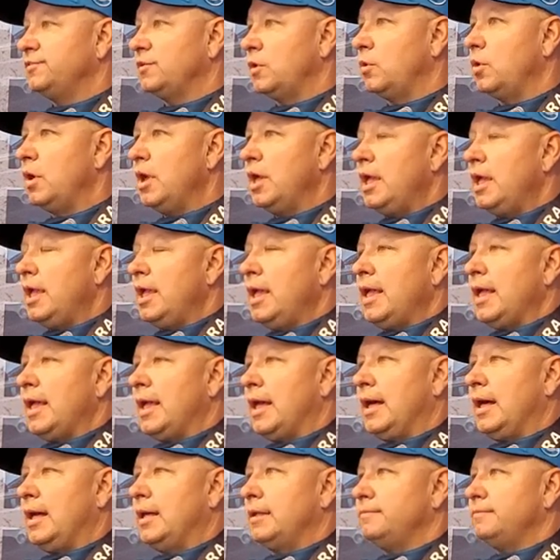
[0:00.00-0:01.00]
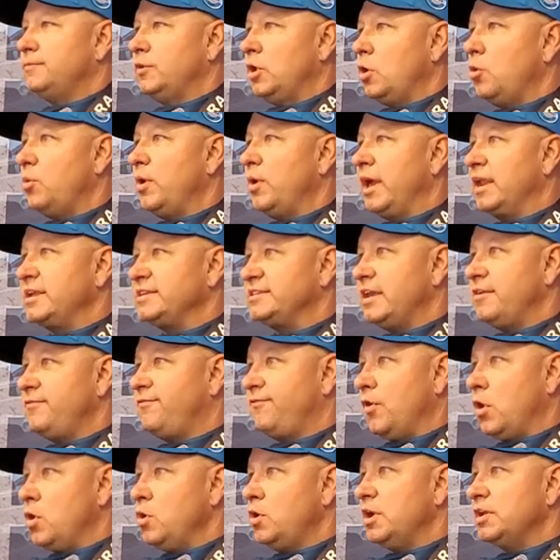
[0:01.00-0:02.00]
So no, we gotta
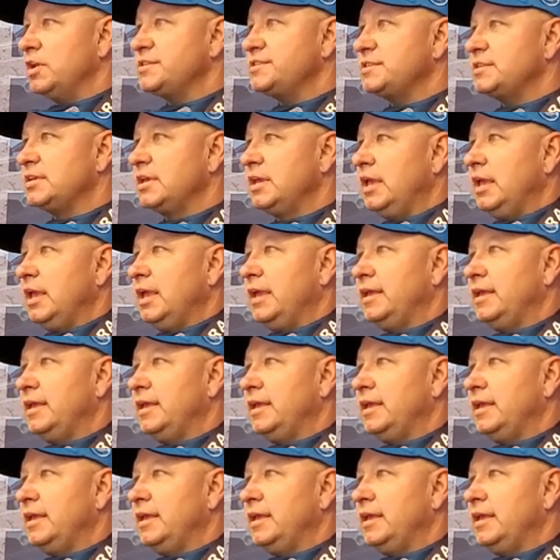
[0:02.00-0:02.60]
stay focused.